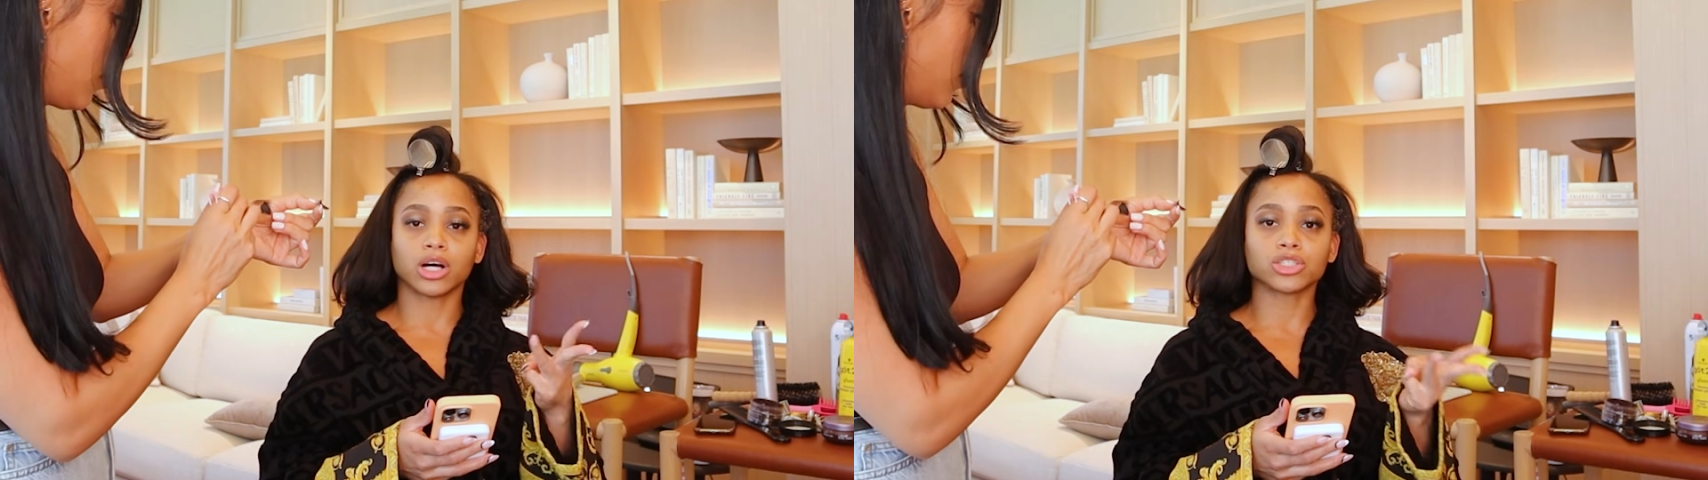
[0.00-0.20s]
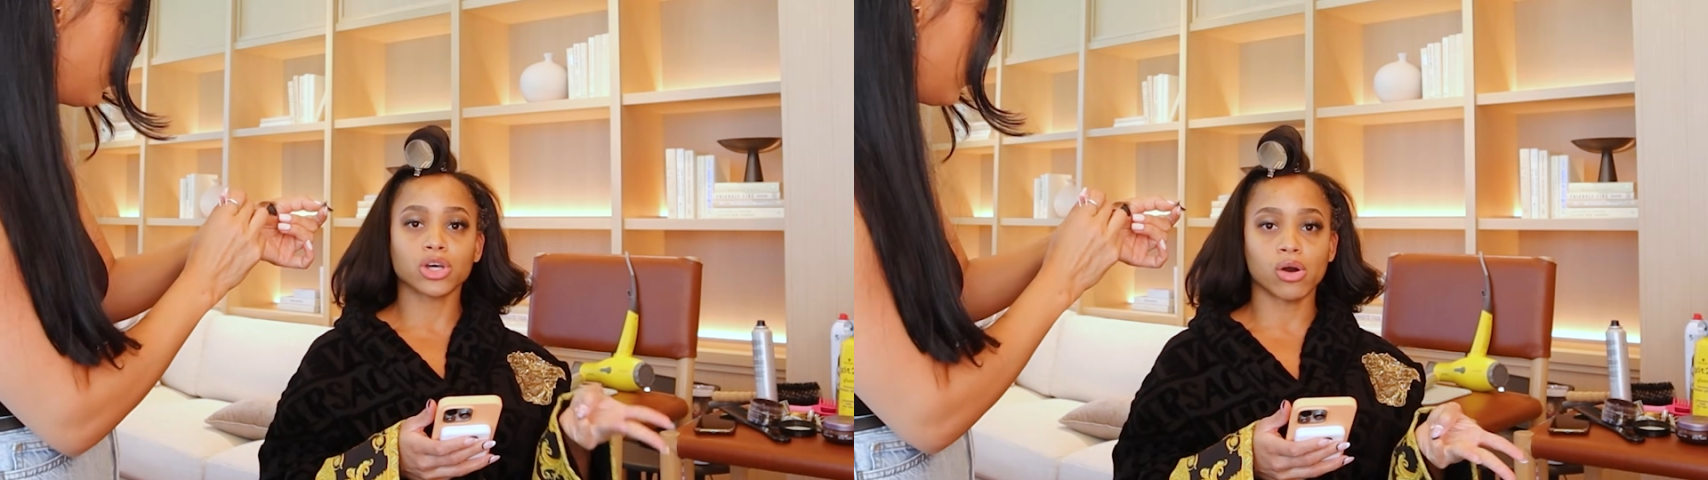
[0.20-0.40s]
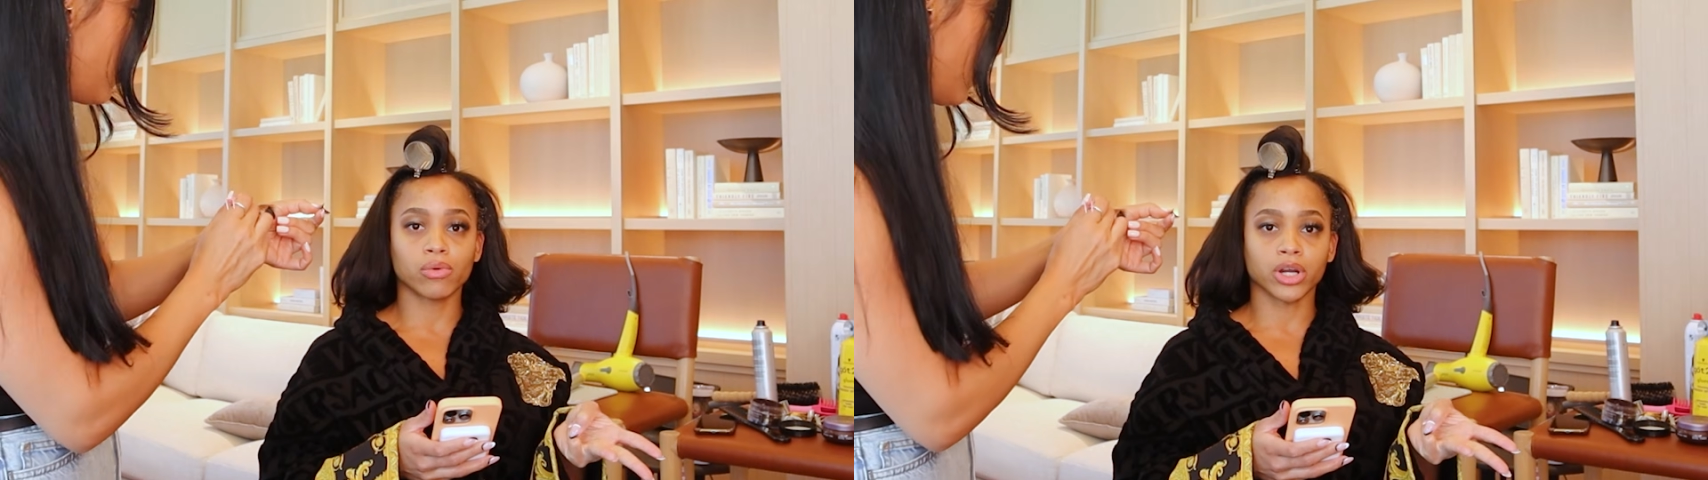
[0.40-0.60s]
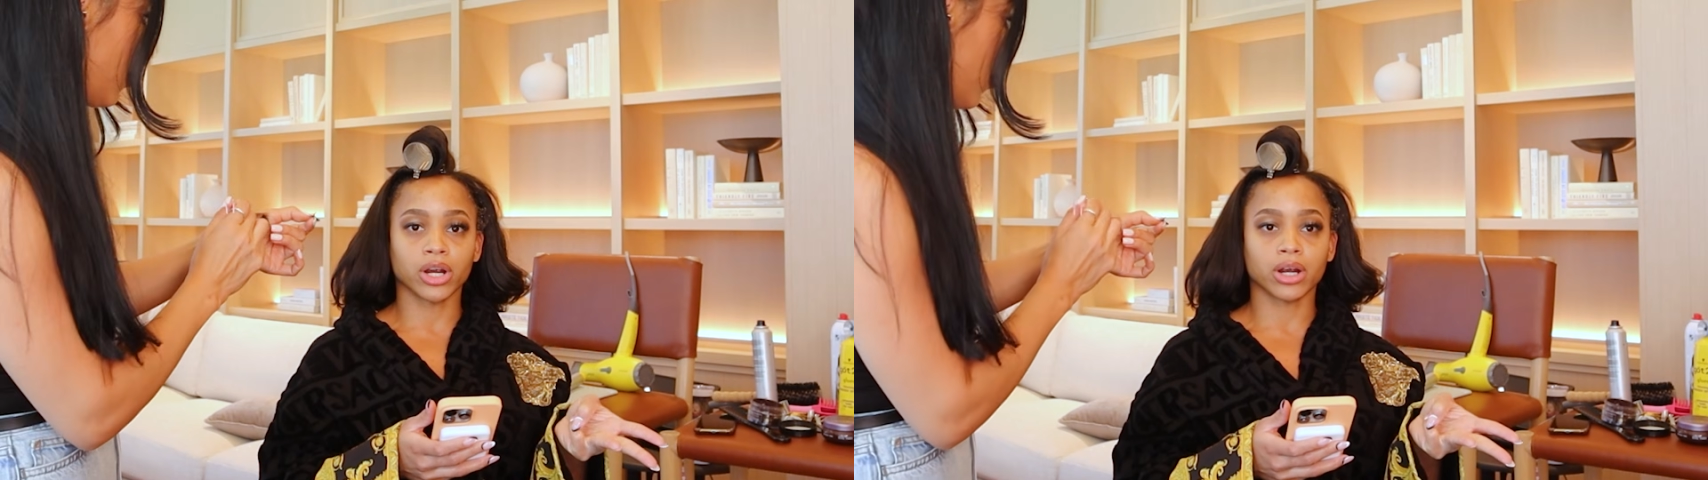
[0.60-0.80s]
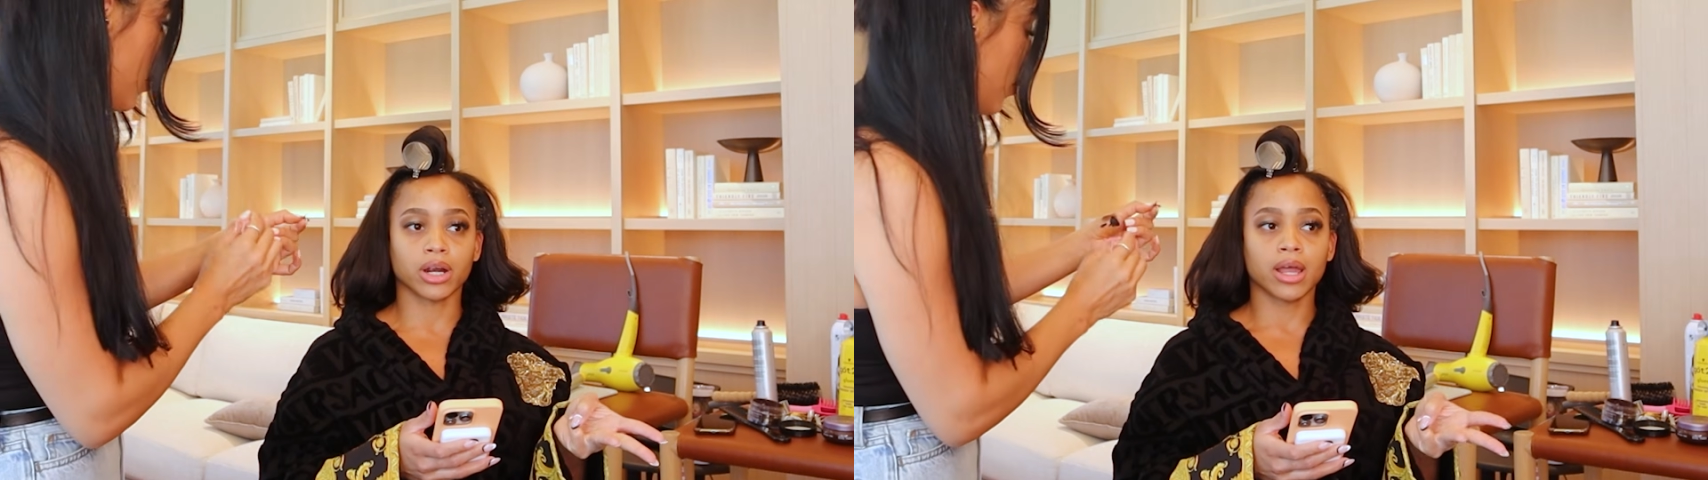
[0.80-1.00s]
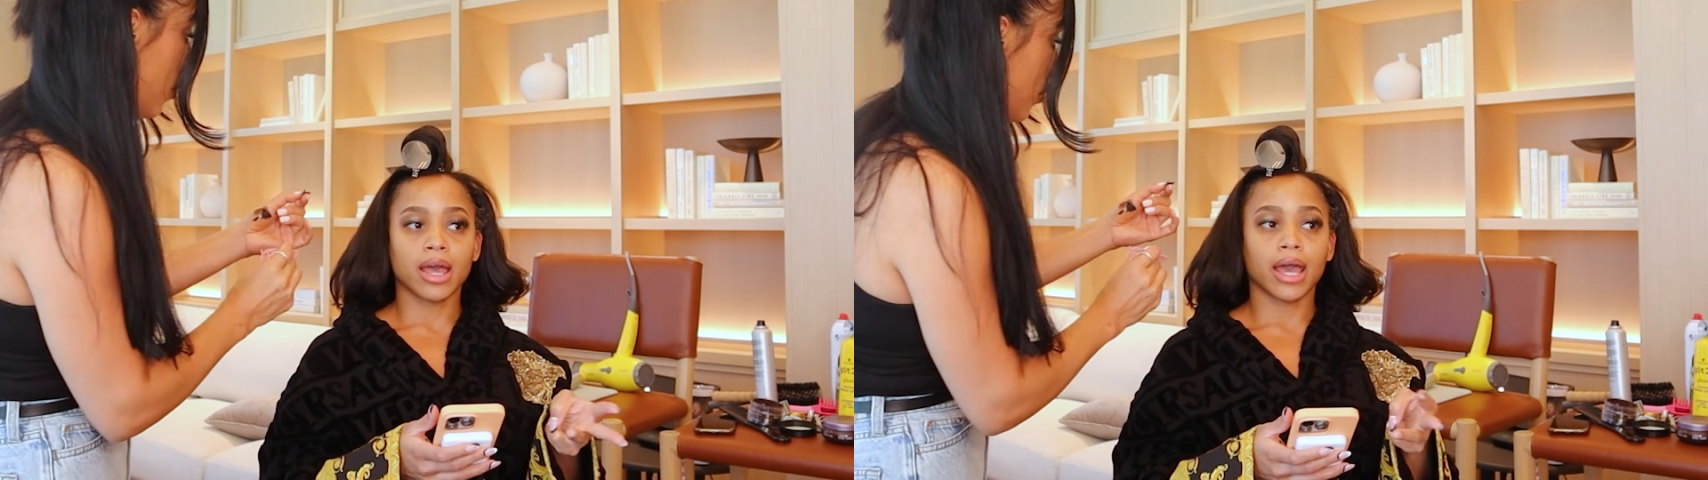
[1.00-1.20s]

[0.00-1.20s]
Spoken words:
a toner,